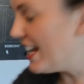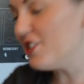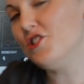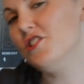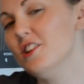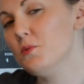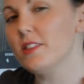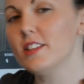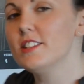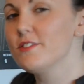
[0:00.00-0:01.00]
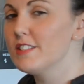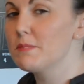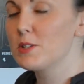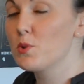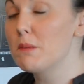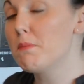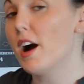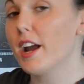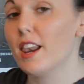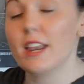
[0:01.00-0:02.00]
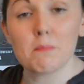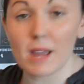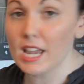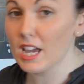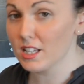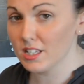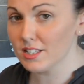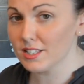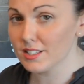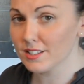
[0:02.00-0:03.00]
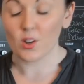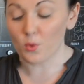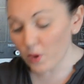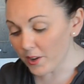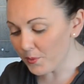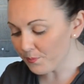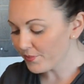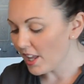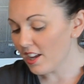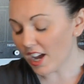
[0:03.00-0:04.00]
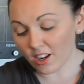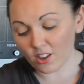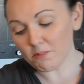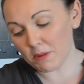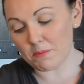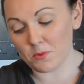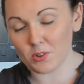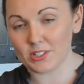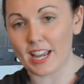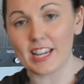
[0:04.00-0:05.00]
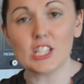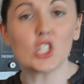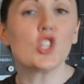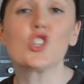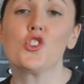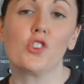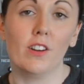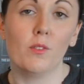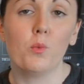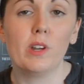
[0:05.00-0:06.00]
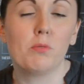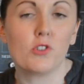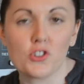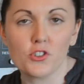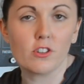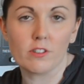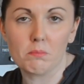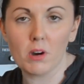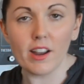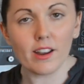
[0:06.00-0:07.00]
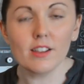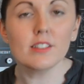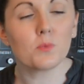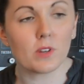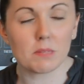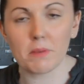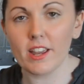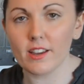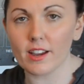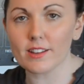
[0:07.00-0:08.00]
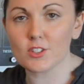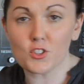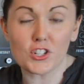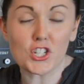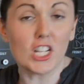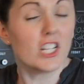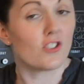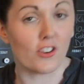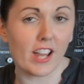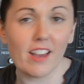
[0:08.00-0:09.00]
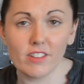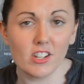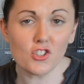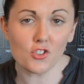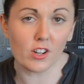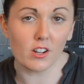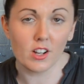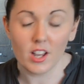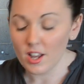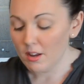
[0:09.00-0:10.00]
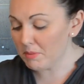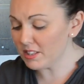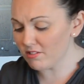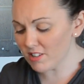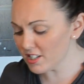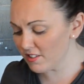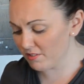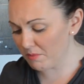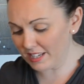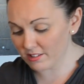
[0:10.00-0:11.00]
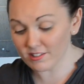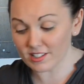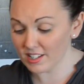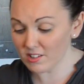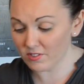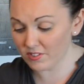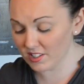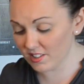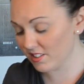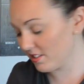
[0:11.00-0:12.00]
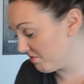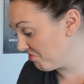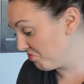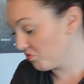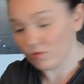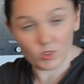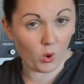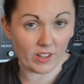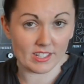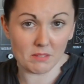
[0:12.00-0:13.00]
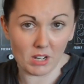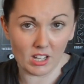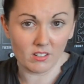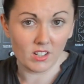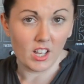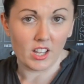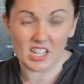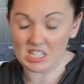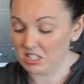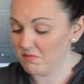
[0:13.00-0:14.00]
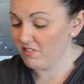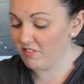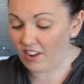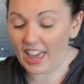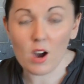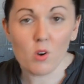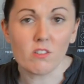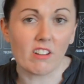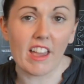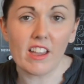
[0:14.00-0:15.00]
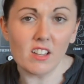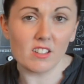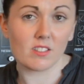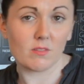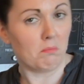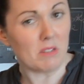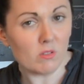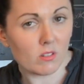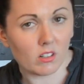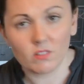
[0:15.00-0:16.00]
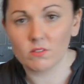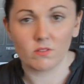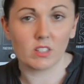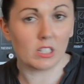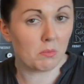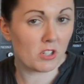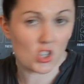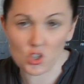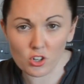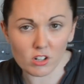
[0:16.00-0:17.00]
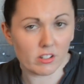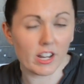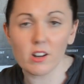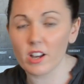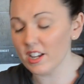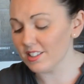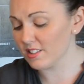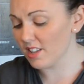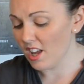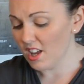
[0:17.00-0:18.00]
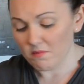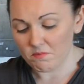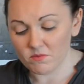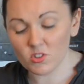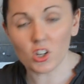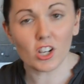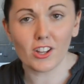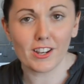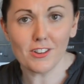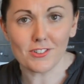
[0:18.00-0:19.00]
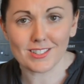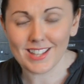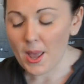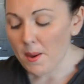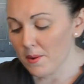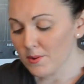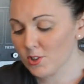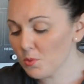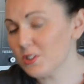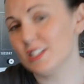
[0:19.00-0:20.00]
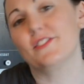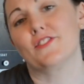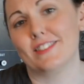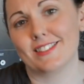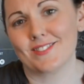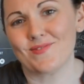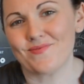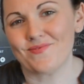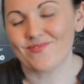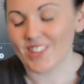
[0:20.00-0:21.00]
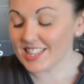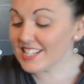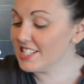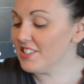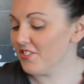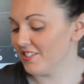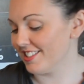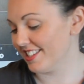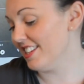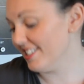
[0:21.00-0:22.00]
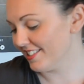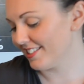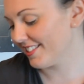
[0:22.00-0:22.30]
Now, do you know what the difference between a pikelet and a pancake is? Well, a lot of people will say it's the sugar. We put sugar in pikelets, whereas pancakes traditionally don't have any sugar. But the rest of the batter itself is quite similar. It's flour and eggs, milk, a little bit of sugar in our case. Not a lot else. So what's the difference? The difference is